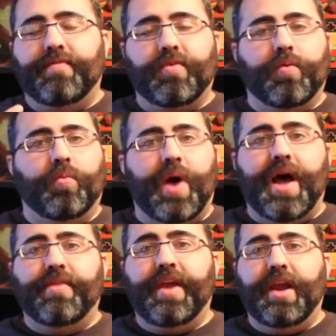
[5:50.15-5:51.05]
for a
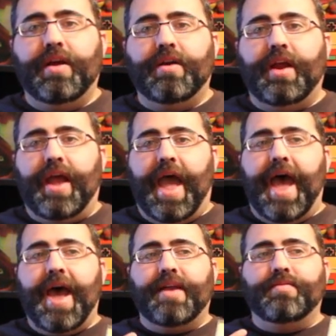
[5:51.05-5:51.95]
while there,
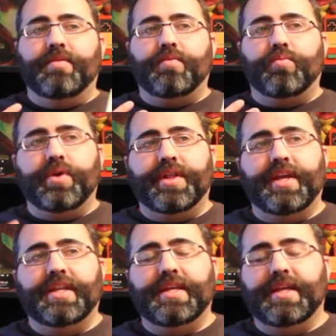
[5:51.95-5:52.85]
I
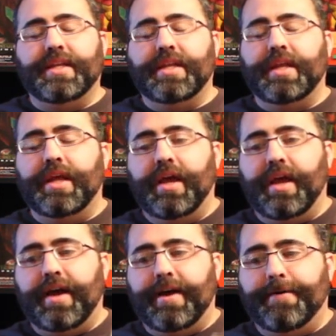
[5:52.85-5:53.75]
really didn't
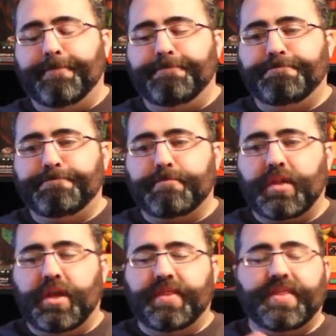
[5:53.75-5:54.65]
um,
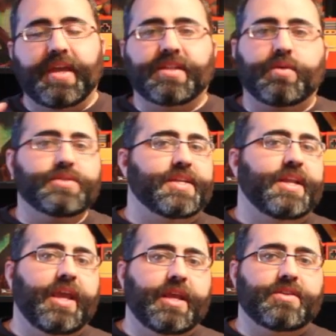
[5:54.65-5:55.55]
think there was a
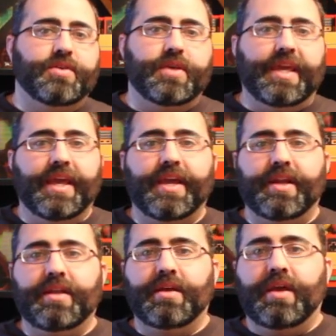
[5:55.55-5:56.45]
need to
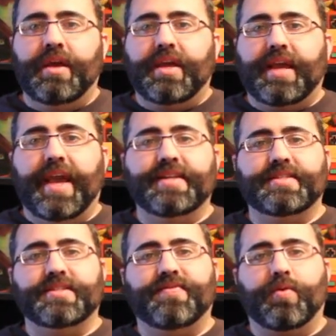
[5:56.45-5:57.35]
get
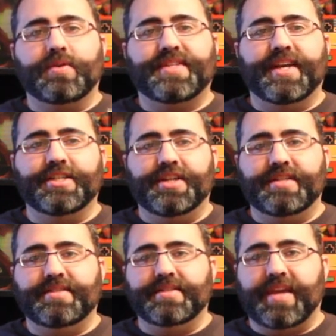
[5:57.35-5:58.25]
cases for Sega
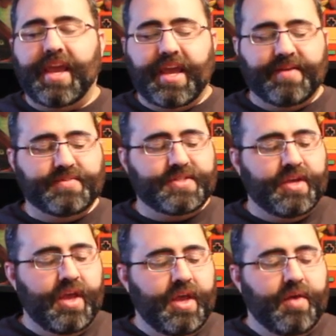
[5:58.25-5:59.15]
Genesis
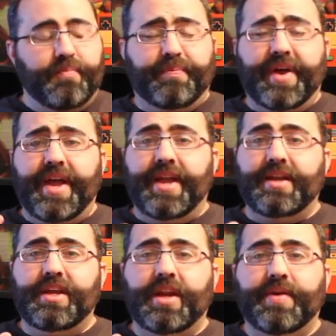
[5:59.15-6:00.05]
games,
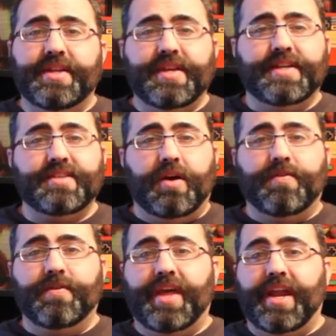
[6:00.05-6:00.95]
but you know, it does
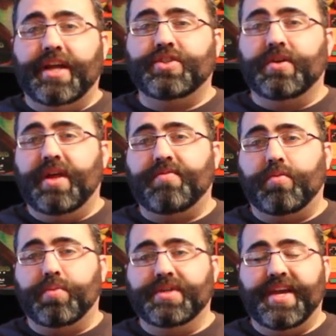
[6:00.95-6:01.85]
offer that extra
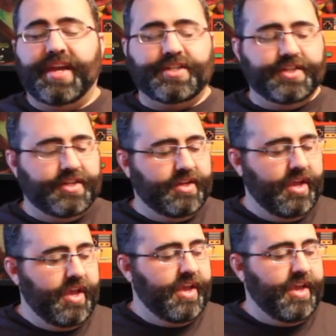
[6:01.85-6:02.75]
level of protection
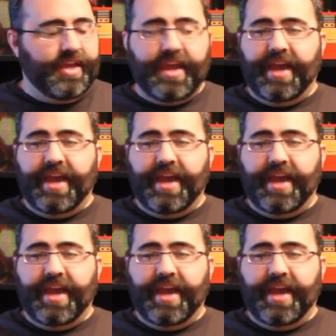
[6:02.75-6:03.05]
in